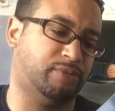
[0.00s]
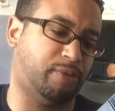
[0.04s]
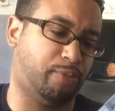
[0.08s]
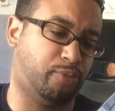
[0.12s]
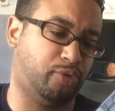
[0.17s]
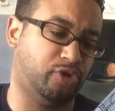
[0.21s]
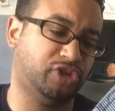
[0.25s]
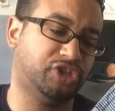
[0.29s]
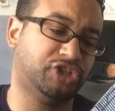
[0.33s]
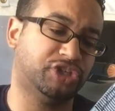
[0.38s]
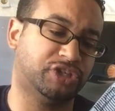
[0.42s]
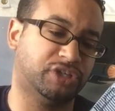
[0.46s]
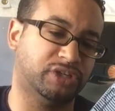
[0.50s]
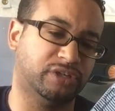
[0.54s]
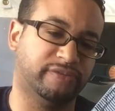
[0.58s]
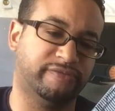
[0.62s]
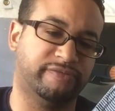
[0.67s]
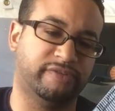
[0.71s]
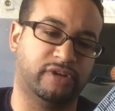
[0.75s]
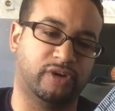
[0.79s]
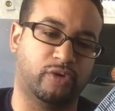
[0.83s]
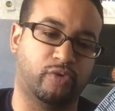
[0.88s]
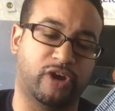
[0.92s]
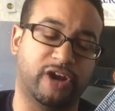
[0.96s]

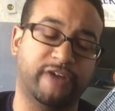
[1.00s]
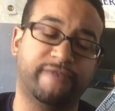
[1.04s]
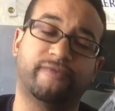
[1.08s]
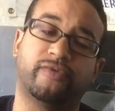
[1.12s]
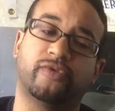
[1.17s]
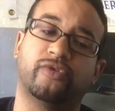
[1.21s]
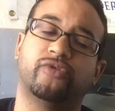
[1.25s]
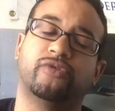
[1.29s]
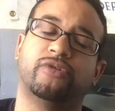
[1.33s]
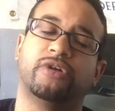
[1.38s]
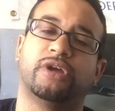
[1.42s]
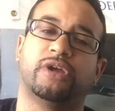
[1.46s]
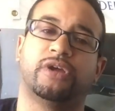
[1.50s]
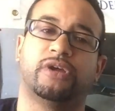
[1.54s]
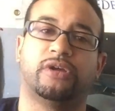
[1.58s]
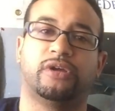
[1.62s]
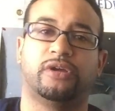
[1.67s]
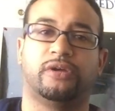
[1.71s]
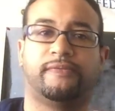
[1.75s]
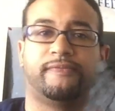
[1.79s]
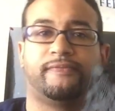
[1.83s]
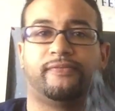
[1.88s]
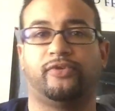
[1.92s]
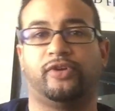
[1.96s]
appreciative and grateful
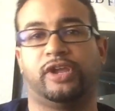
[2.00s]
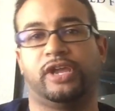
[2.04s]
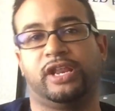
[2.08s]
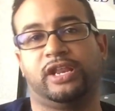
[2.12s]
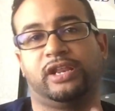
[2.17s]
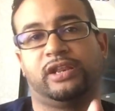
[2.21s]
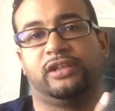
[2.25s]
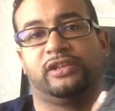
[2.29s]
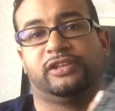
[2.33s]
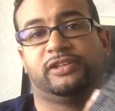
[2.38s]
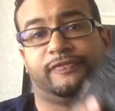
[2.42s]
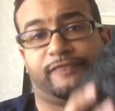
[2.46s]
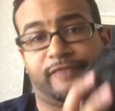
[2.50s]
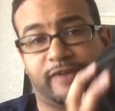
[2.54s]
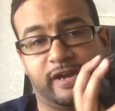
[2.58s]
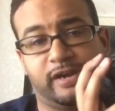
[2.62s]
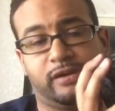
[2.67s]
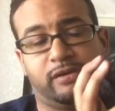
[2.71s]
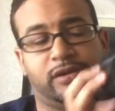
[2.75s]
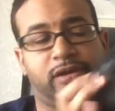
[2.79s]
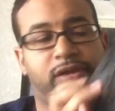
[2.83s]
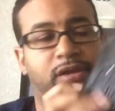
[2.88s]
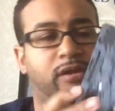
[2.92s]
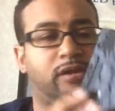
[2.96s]
for getting this
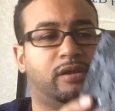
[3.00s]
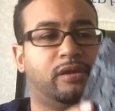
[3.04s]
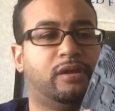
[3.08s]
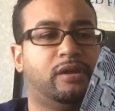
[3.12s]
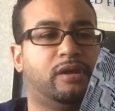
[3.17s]
finally.